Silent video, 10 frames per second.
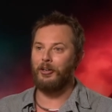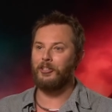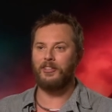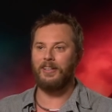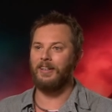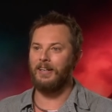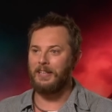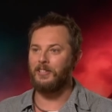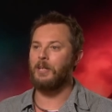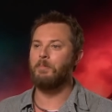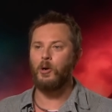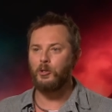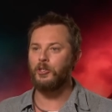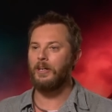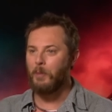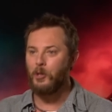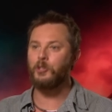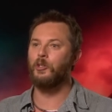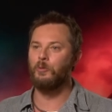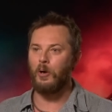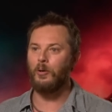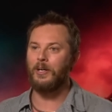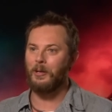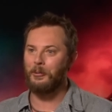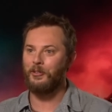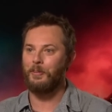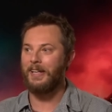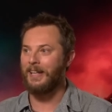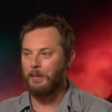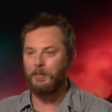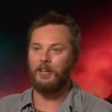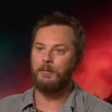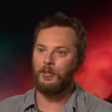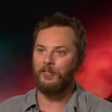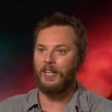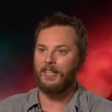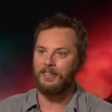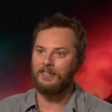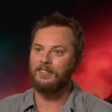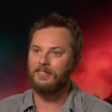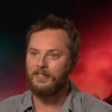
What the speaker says: It's emotional roller coaster making a movie like this.